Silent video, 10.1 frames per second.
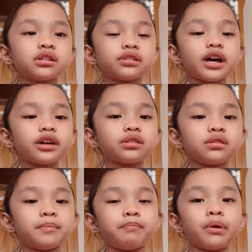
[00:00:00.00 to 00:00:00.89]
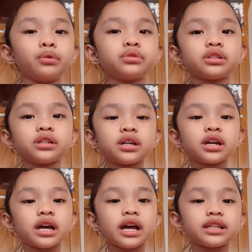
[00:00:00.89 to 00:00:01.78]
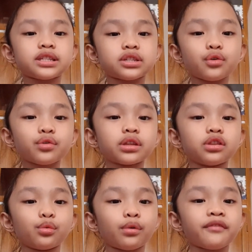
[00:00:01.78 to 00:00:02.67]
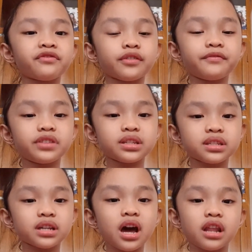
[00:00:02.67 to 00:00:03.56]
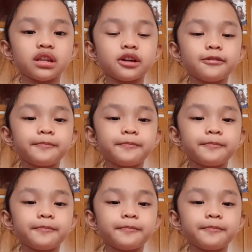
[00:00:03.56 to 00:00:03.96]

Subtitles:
lie in the boat and soak in the warmth of the sun.